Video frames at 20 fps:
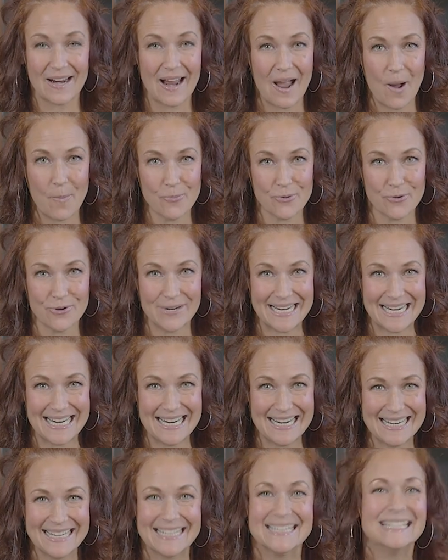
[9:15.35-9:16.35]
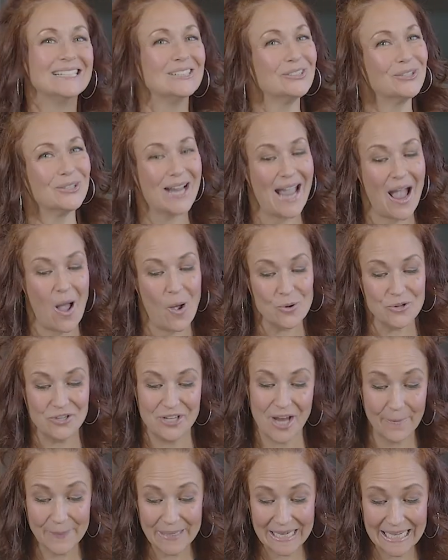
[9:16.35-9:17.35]
how pretty, look how
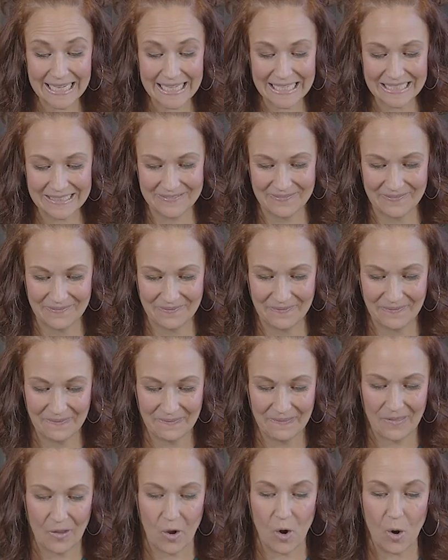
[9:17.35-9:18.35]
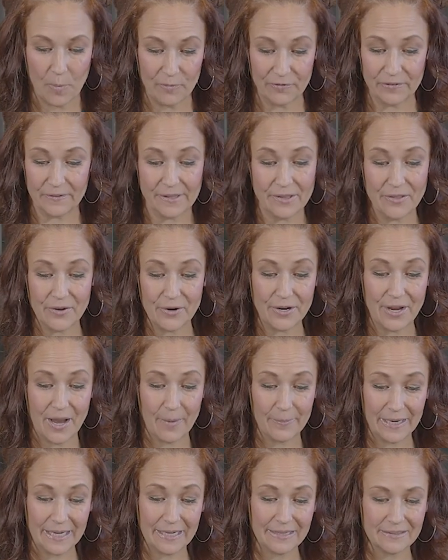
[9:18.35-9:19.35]
yummy. Hopefully they're
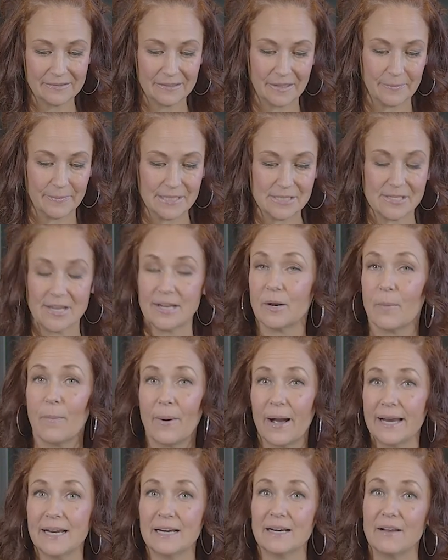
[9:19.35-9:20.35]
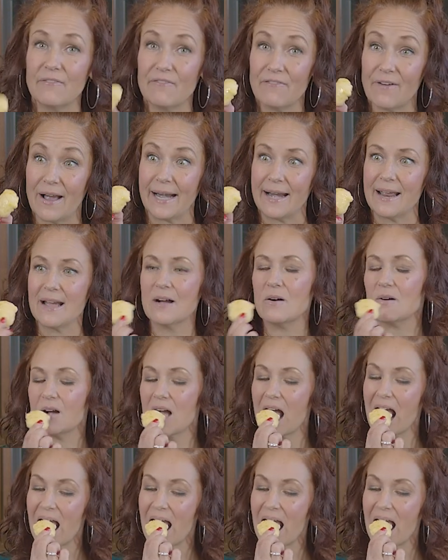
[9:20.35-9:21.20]
yummy. Let me take a bite and find out.